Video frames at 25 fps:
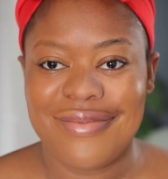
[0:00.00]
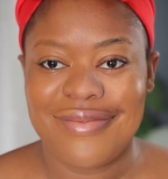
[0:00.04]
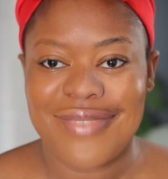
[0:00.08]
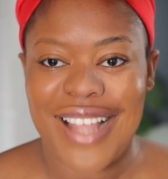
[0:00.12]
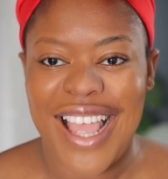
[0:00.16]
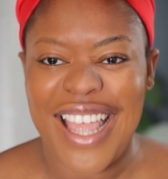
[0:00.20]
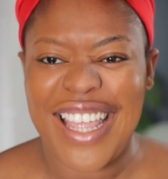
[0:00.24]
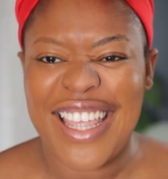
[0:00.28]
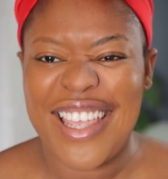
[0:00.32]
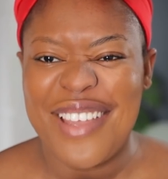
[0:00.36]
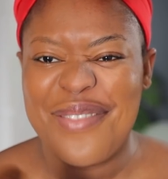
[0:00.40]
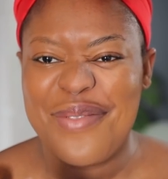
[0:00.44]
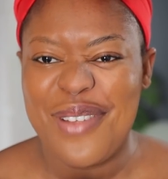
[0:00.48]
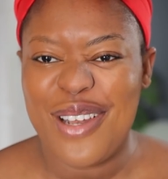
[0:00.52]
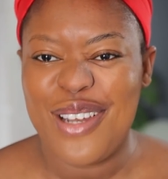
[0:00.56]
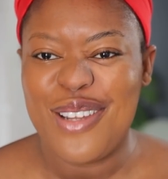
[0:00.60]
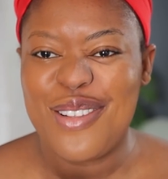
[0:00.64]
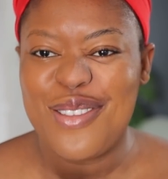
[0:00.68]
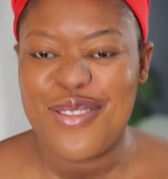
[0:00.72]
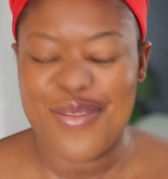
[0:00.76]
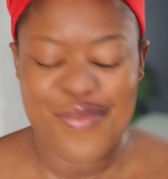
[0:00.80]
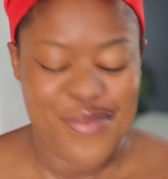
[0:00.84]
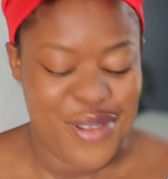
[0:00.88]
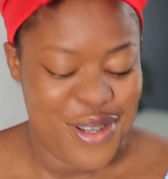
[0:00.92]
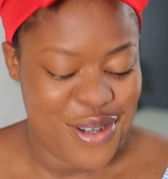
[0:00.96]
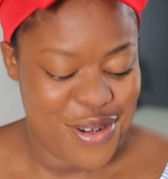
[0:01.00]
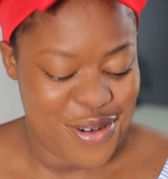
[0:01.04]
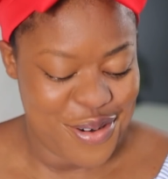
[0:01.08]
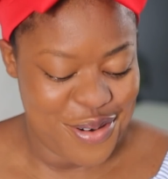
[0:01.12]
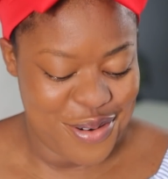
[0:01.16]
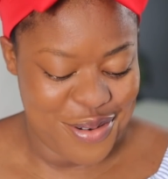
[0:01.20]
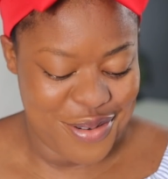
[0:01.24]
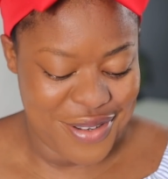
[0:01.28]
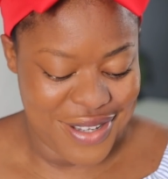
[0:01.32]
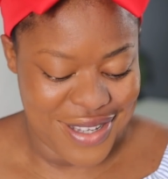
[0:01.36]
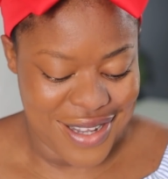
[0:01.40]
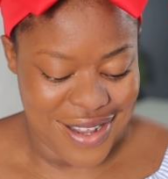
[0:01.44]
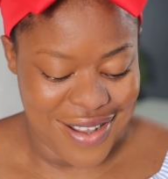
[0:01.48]
I came a little bit
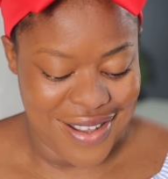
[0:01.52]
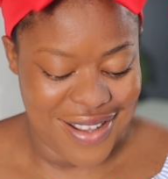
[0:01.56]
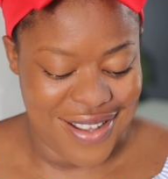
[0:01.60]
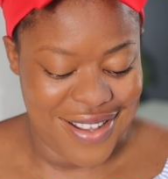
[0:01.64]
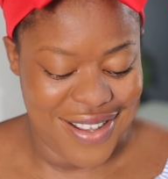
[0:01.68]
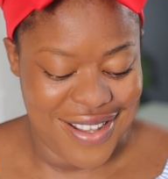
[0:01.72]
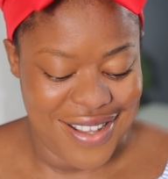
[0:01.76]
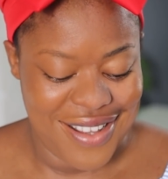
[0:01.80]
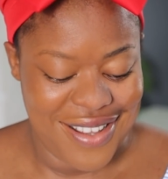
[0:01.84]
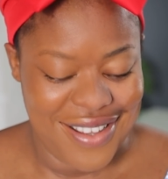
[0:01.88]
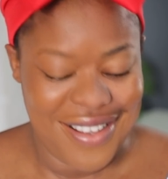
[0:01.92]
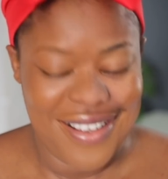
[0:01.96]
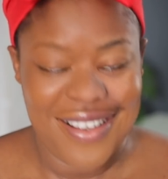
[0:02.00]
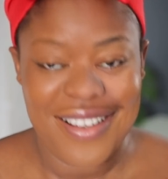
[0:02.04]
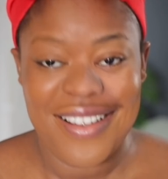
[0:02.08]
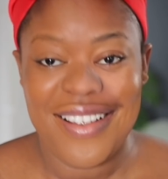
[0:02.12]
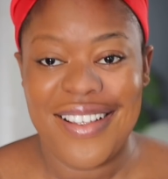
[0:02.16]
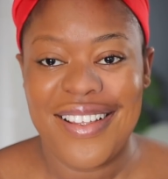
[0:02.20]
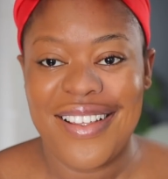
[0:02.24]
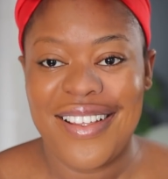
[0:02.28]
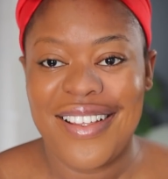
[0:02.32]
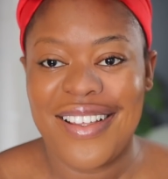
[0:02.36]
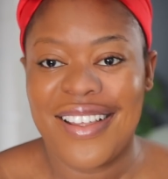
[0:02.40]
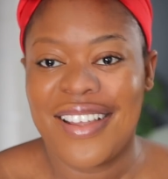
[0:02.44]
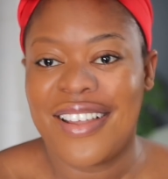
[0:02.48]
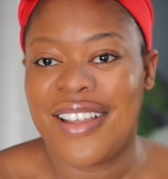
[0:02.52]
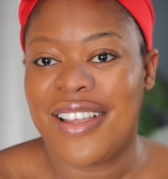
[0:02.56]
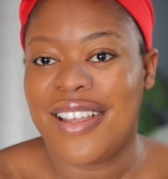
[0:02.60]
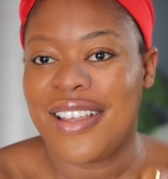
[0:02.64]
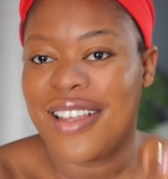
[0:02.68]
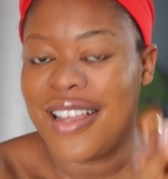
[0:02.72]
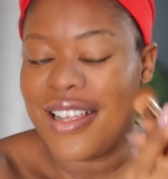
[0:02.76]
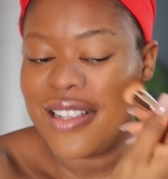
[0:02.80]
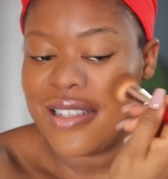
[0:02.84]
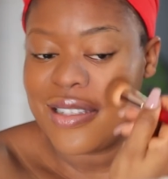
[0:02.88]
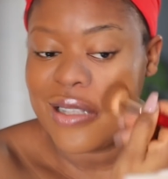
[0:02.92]
closer. Can you guys